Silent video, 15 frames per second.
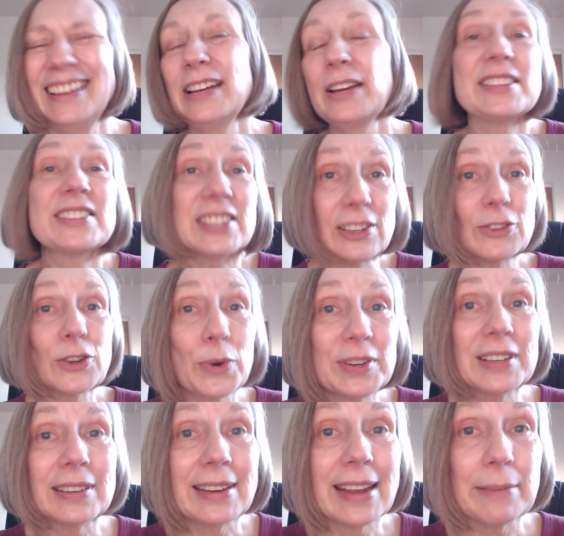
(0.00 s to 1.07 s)
It's still going
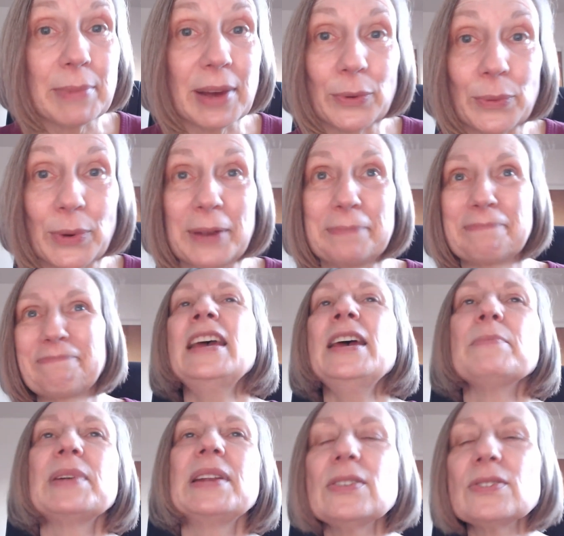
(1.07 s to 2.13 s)
today, by the way.
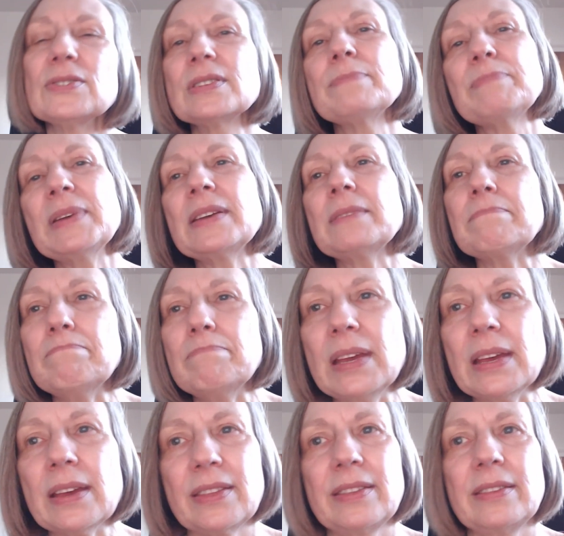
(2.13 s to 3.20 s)
But here's the big
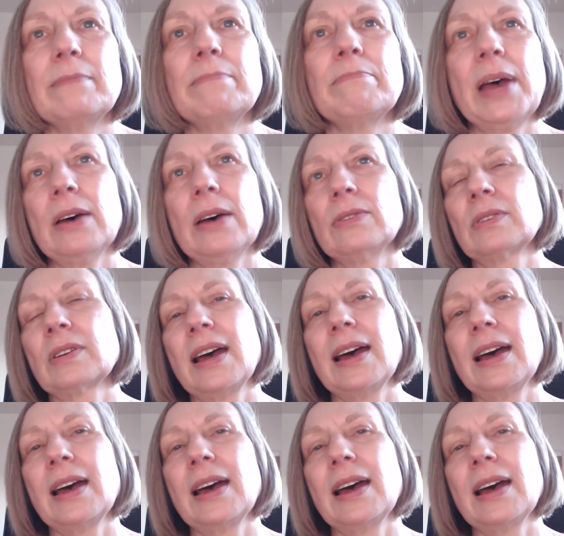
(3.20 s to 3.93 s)
myth about